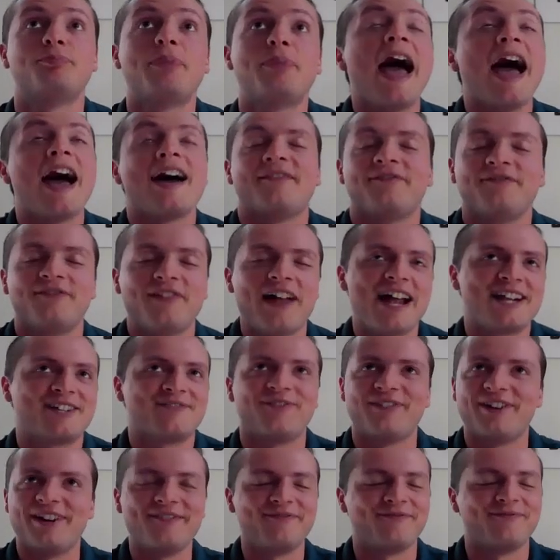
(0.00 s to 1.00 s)
bad
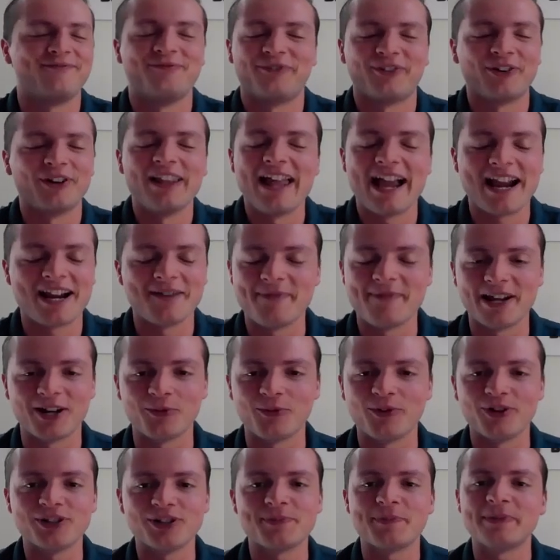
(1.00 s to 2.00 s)
flash flood, for lack of
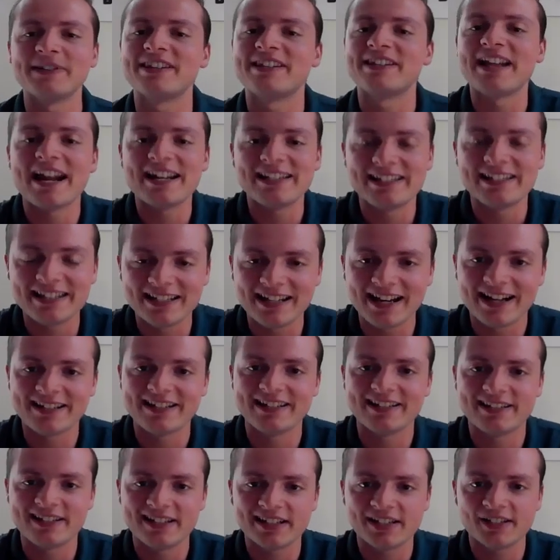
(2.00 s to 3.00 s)
better words, but the
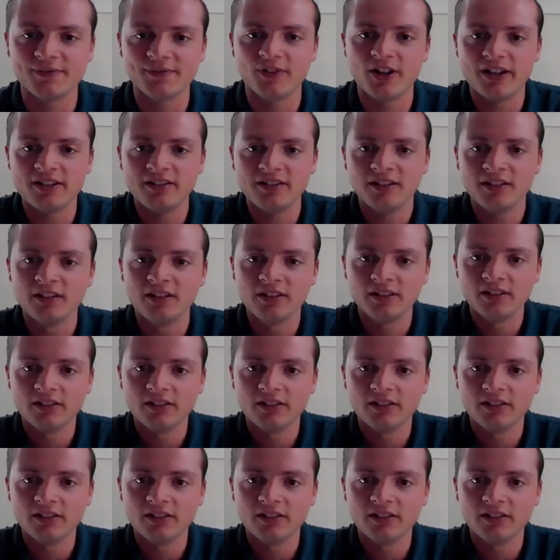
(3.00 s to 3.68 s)
1996 flood?